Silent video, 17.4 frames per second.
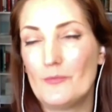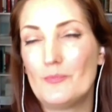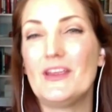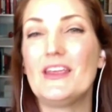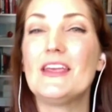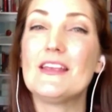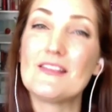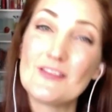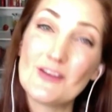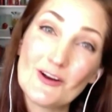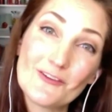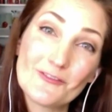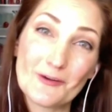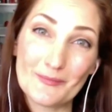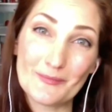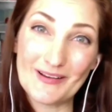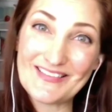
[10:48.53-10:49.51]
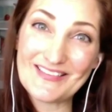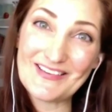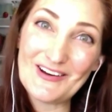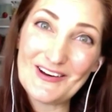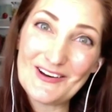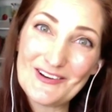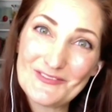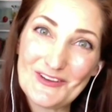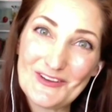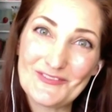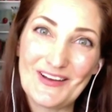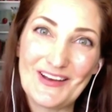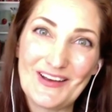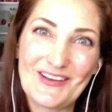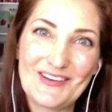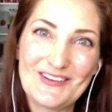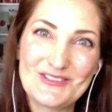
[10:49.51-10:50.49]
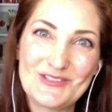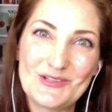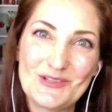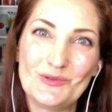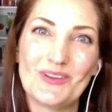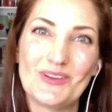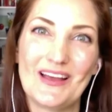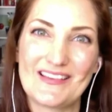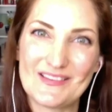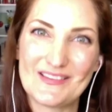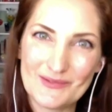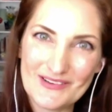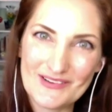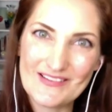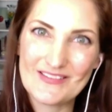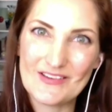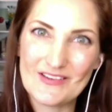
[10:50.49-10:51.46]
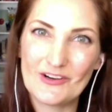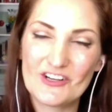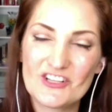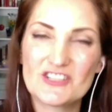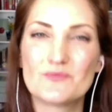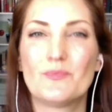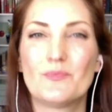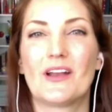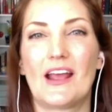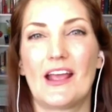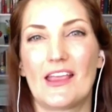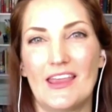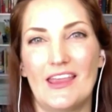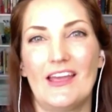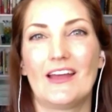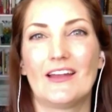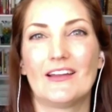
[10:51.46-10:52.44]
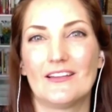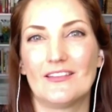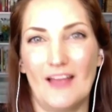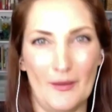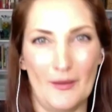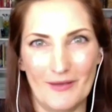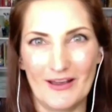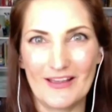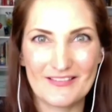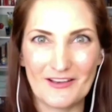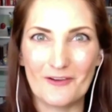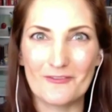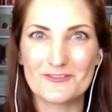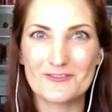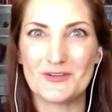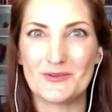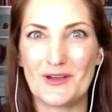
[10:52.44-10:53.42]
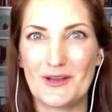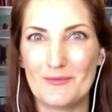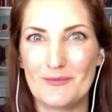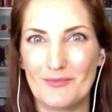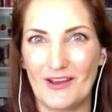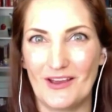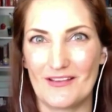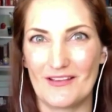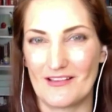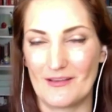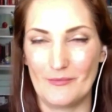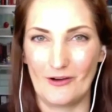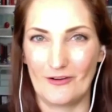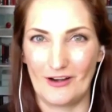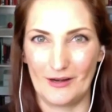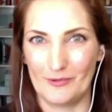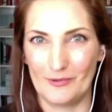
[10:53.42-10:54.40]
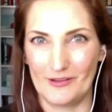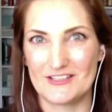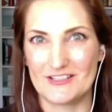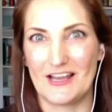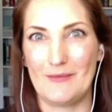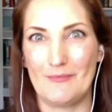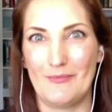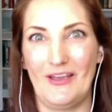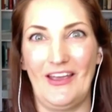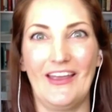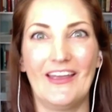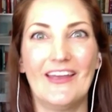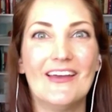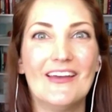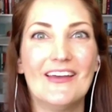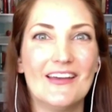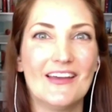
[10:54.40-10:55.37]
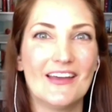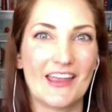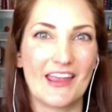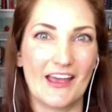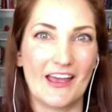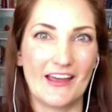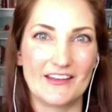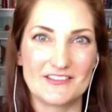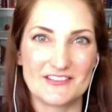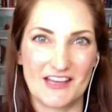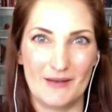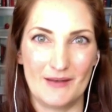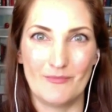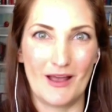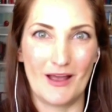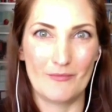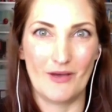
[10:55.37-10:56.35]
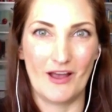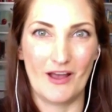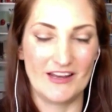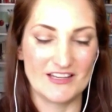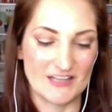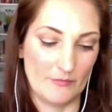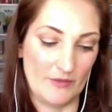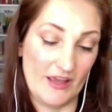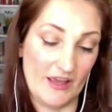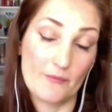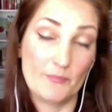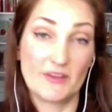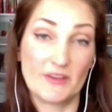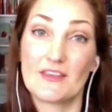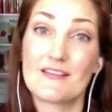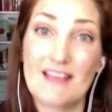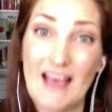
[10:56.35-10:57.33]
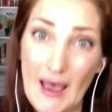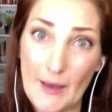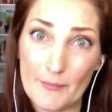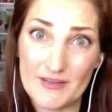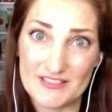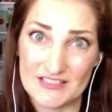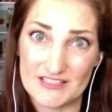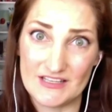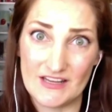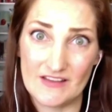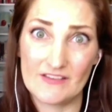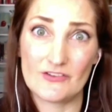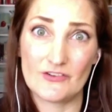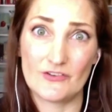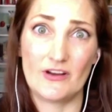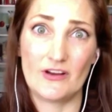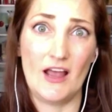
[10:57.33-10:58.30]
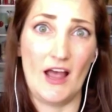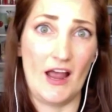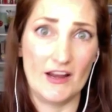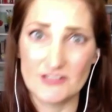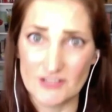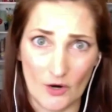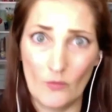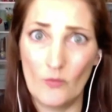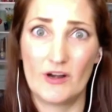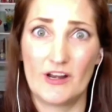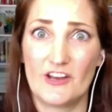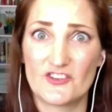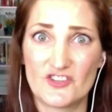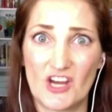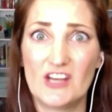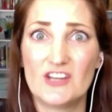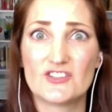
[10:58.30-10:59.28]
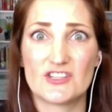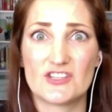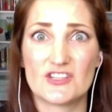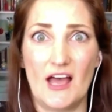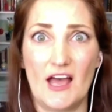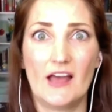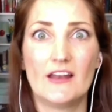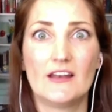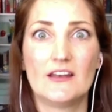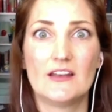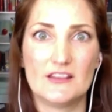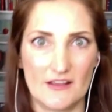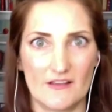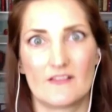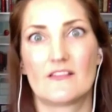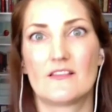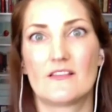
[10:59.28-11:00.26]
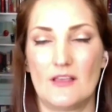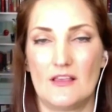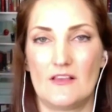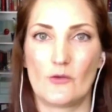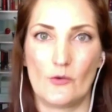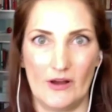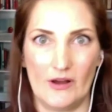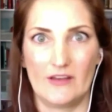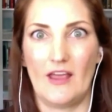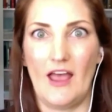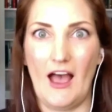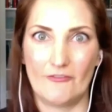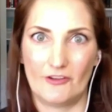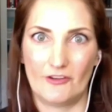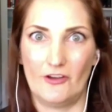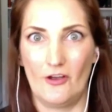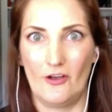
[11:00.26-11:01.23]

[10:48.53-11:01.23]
easier for myself if I could do less research, but I can't let myself do it because I'm incredibly type A. And in my mind, I'm like, but this happened in history. I don't want to change that. This is going to have to